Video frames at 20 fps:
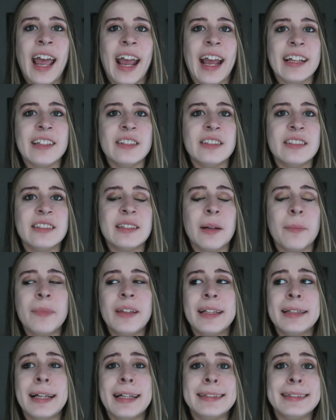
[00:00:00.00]
and
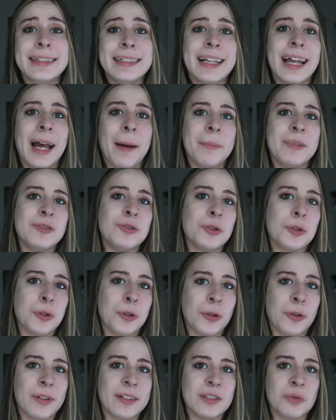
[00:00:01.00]
something that did happen to
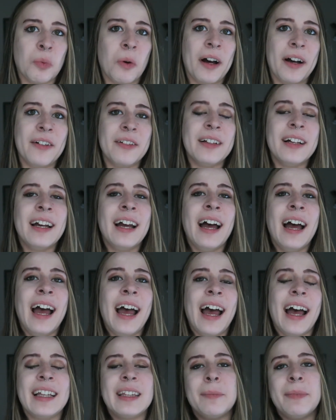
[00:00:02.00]
her as well.
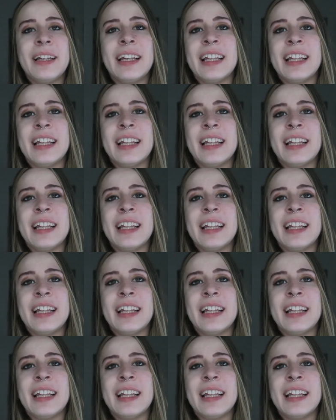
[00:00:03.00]
At the